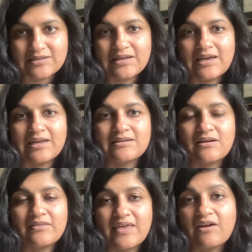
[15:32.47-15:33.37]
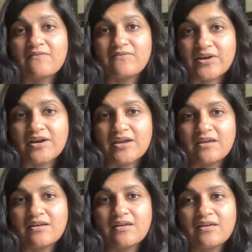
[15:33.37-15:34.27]
and they are
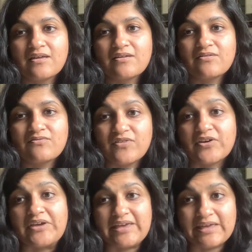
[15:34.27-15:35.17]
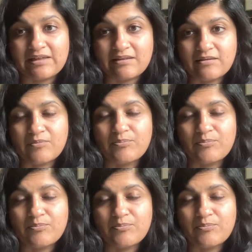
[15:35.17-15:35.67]
very, very ill.